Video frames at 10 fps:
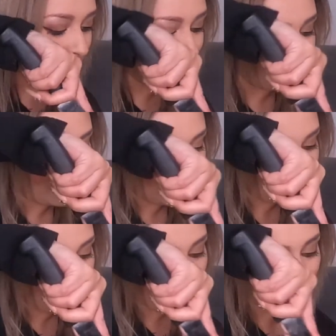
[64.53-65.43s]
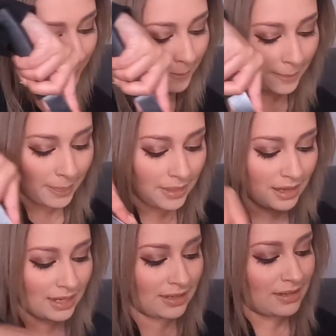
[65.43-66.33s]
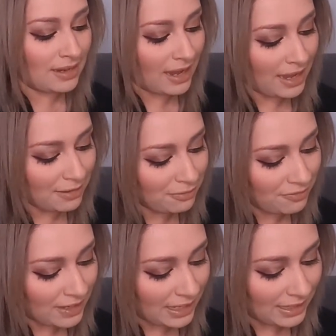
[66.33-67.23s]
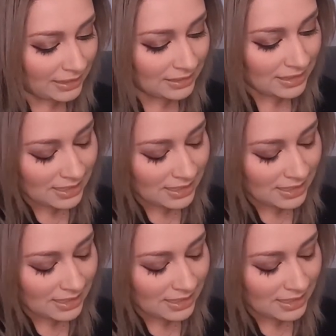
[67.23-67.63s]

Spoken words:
because I could not find